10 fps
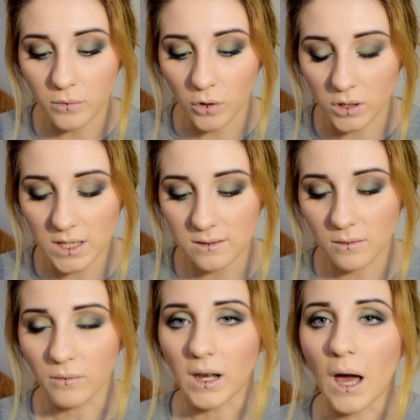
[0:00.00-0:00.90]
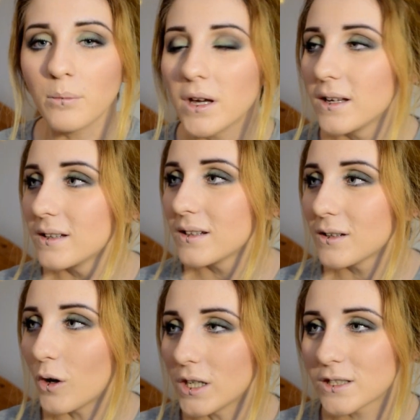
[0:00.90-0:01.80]
Goddess
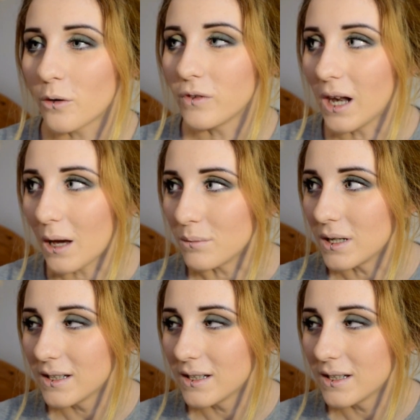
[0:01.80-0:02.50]
of Love.